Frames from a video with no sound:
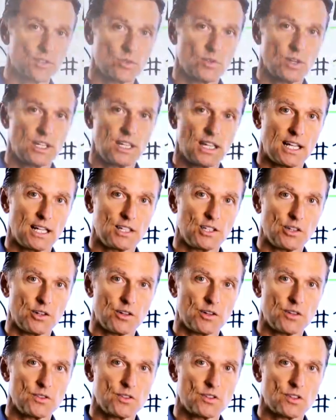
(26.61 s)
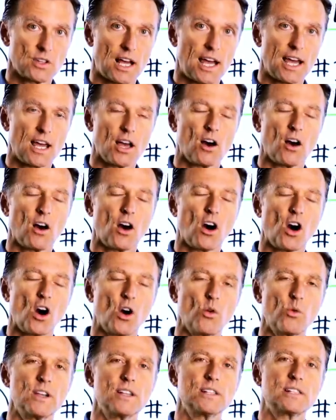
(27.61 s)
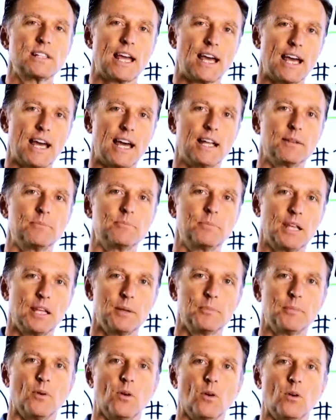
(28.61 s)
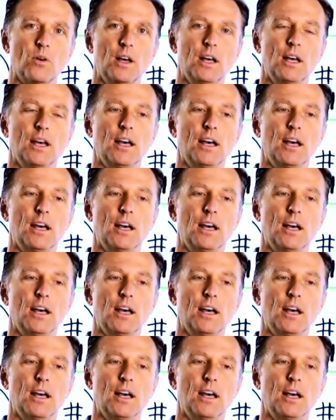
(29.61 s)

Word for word: twenty-nine years, I always had people